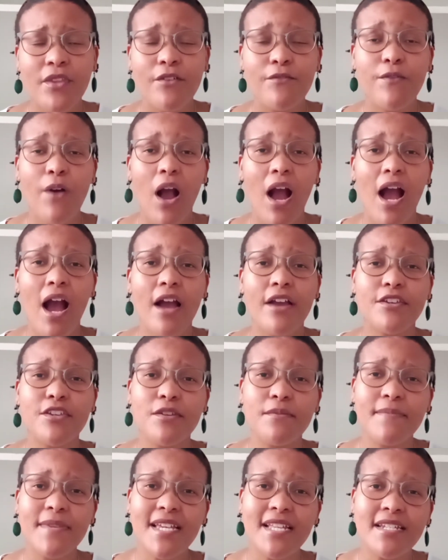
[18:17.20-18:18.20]
for
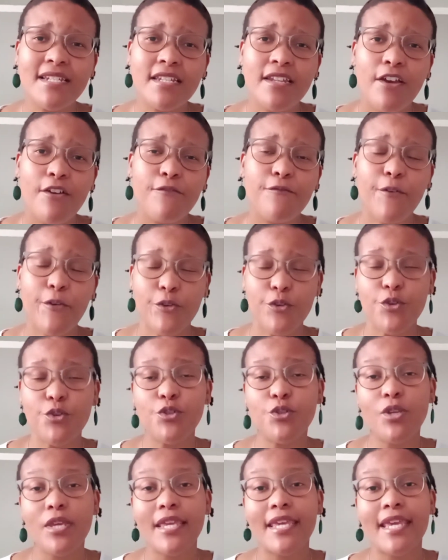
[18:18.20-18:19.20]
argument for you
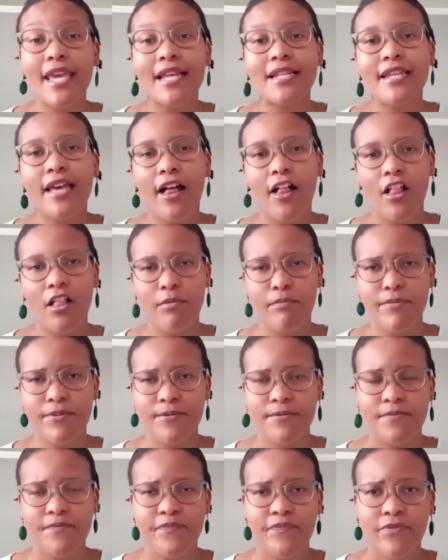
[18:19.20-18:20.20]
to get help.
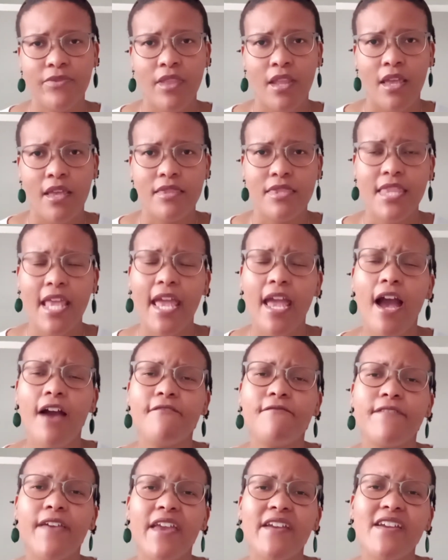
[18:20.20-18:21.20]
There
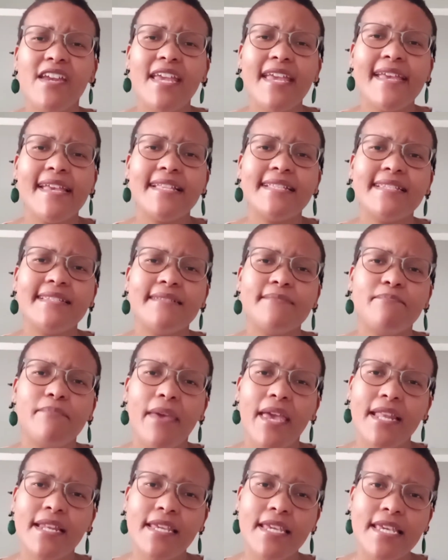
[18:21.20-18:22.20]
are
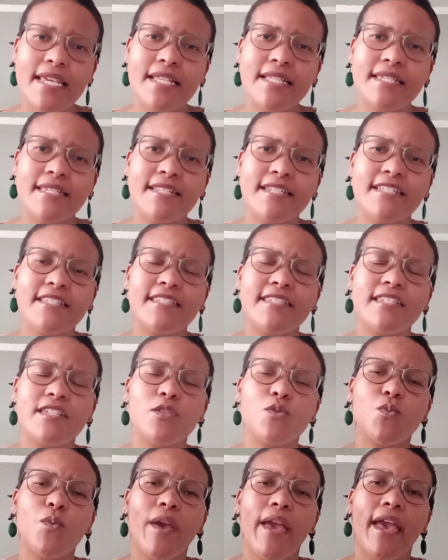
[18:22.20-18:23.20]
many
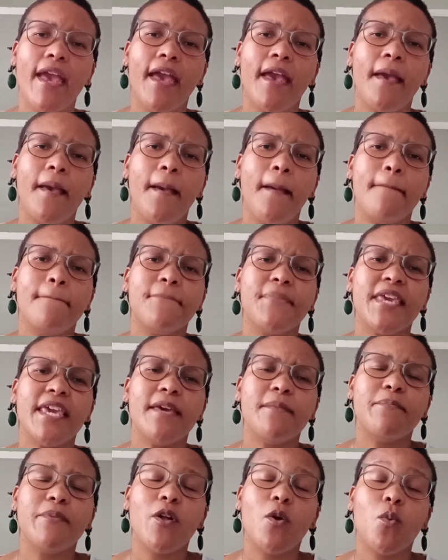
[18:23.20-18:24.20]
instances where
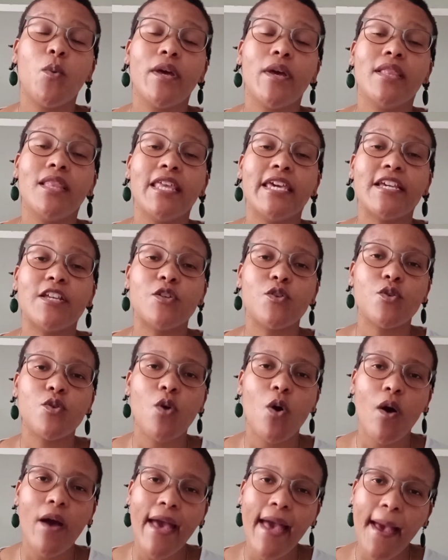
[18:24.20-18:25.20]
people will
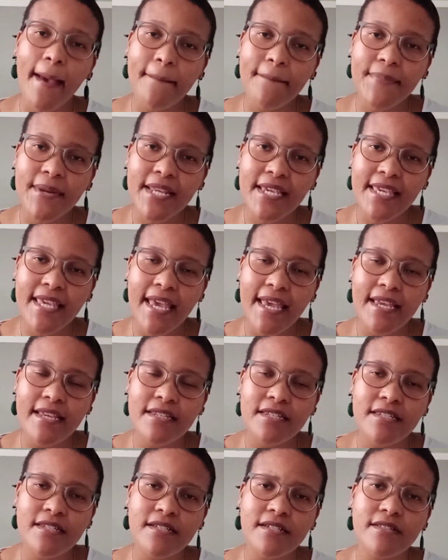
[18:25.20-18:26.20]
ignore
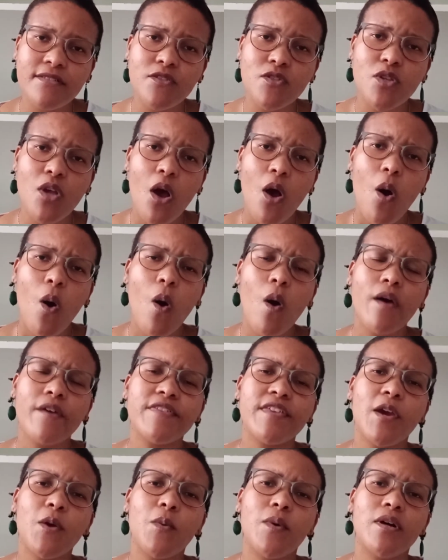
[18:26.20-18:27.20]
applications or
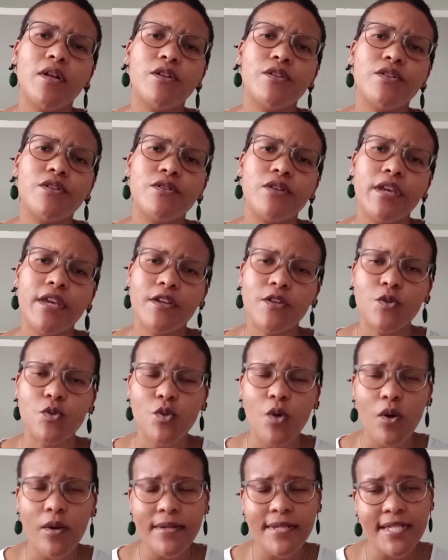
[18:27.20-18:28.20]
they will
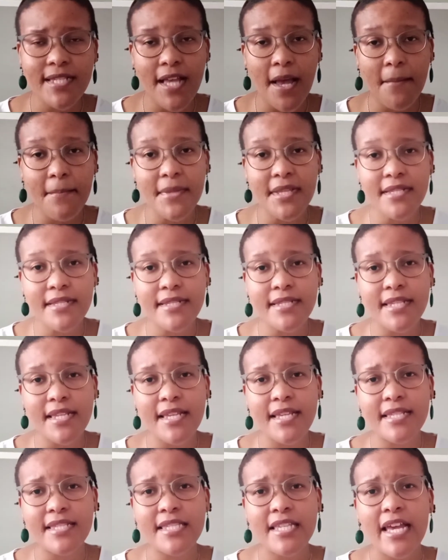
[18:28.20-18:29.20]
ignore
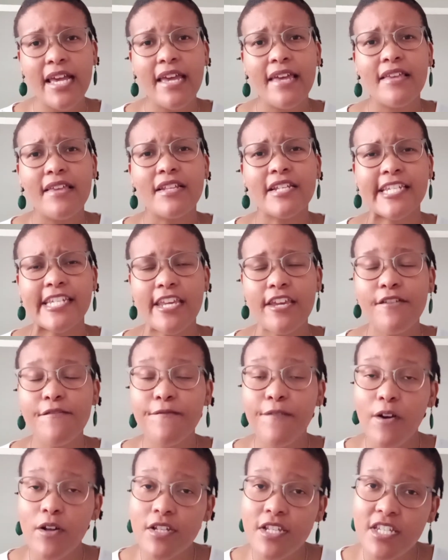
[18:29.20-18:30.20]
summonses.
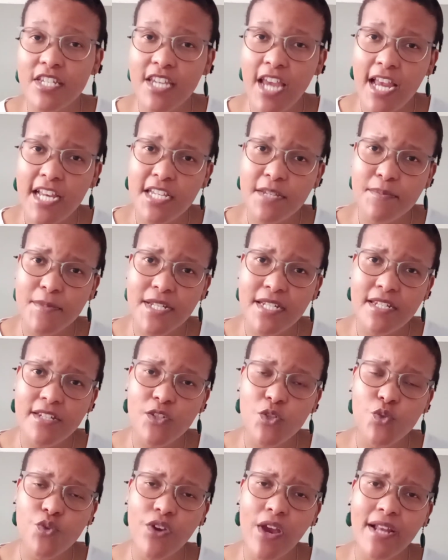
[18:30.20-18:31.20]
Default judgment
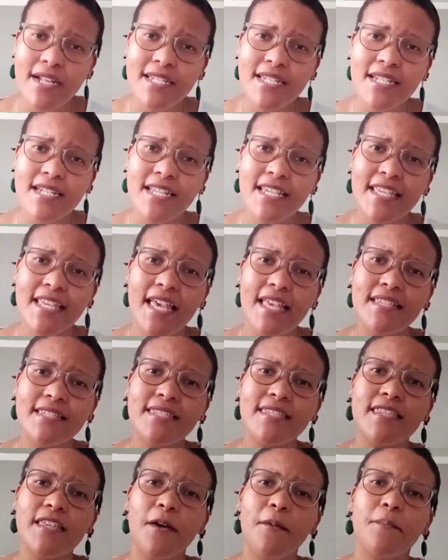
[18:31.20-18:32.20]
is granted
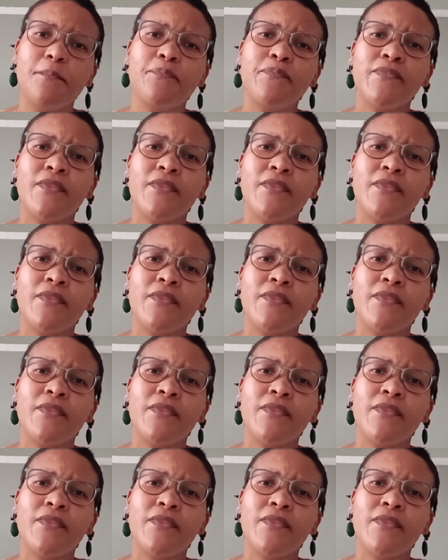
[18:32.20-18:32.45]
against them.